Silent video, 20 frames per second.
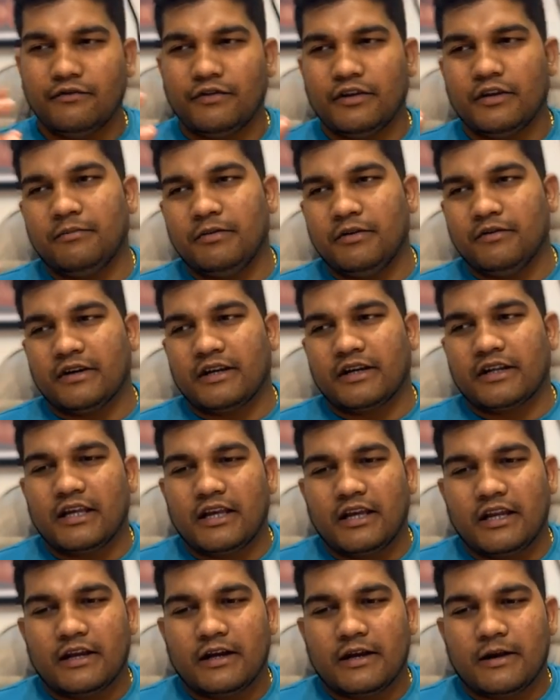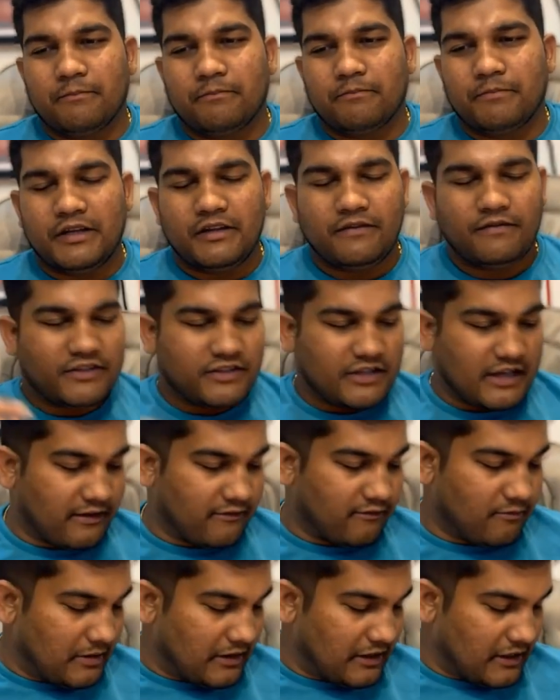will be working in a company which
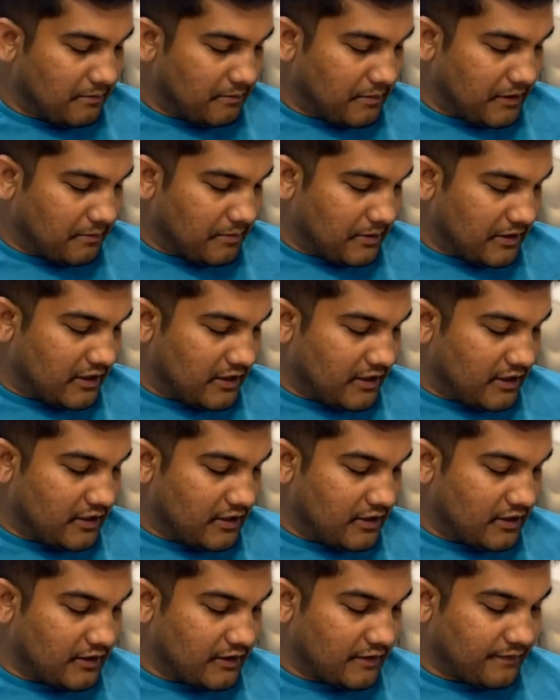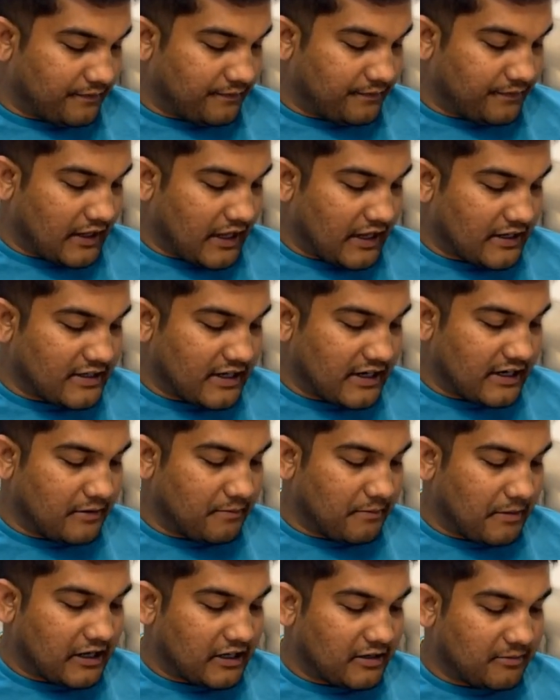have many people in HR
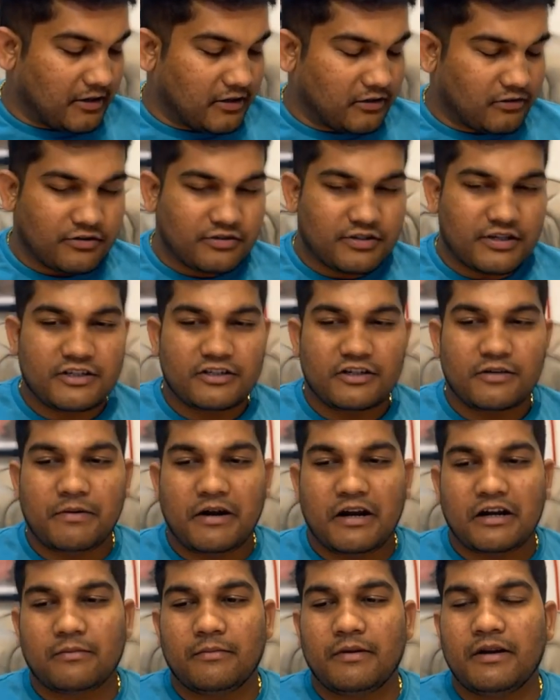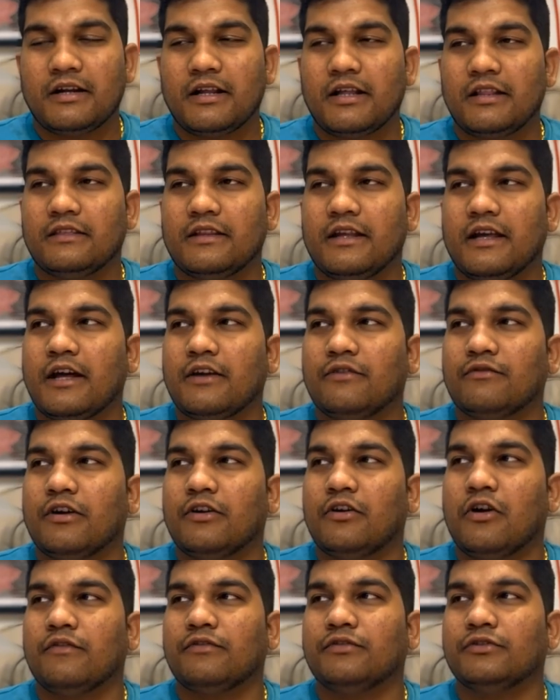department or such department, and they are
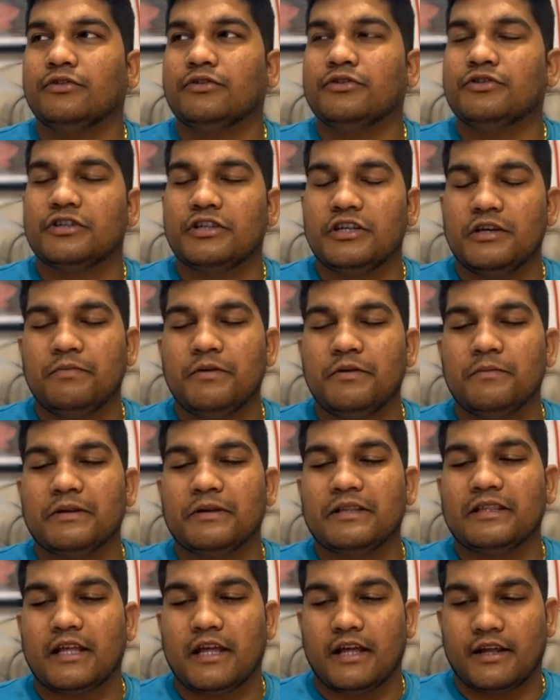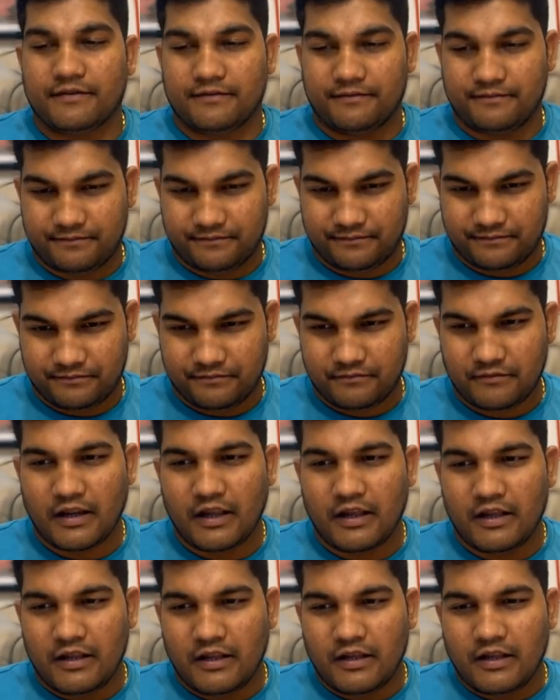one of those key people there,
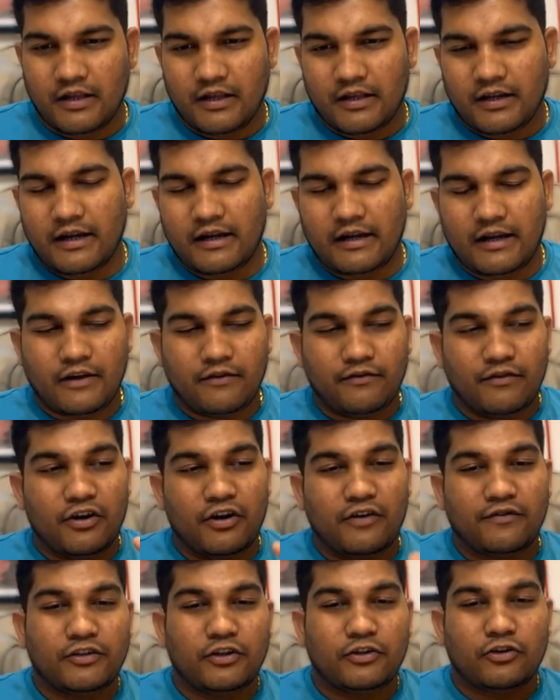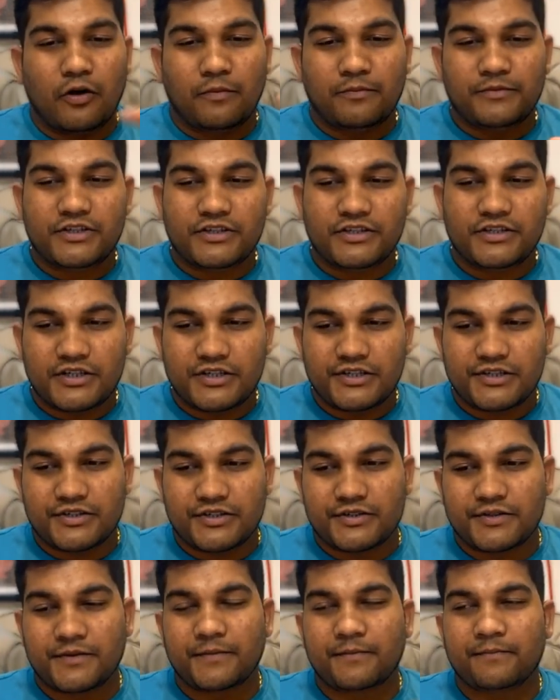right? Like one of the top
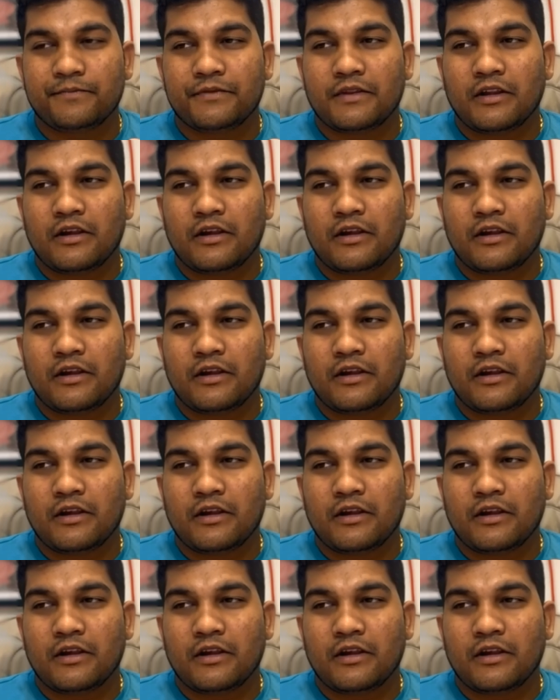judges,